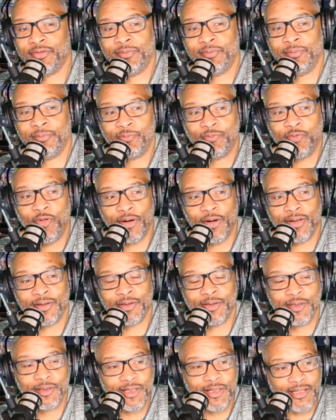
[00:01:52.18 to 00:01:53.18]
For
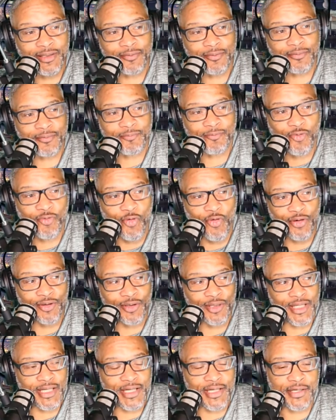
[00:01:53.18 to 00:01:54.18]
look for
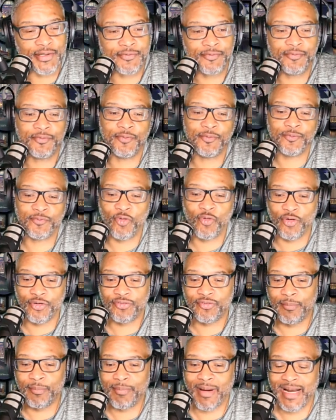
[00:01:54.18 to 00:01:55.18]
love for
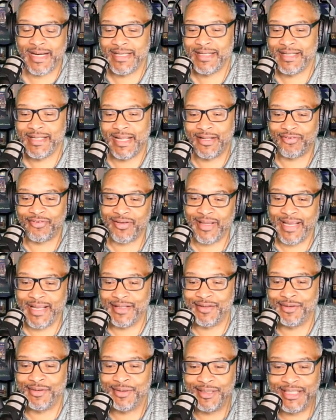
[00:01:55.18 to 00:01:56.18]
somebody that's
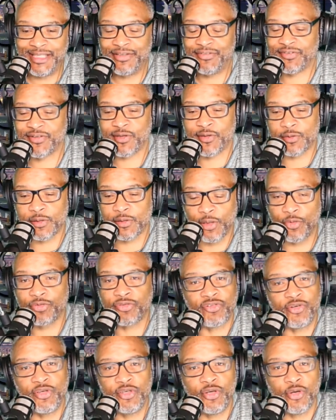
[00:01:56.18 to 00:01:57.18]
at least close
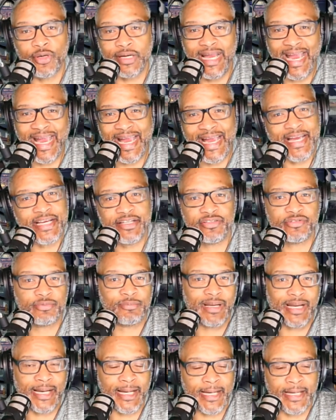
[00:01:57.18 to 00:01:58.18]
to your age,
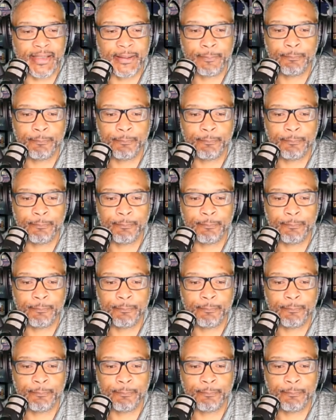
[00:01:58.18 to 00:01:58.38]
man.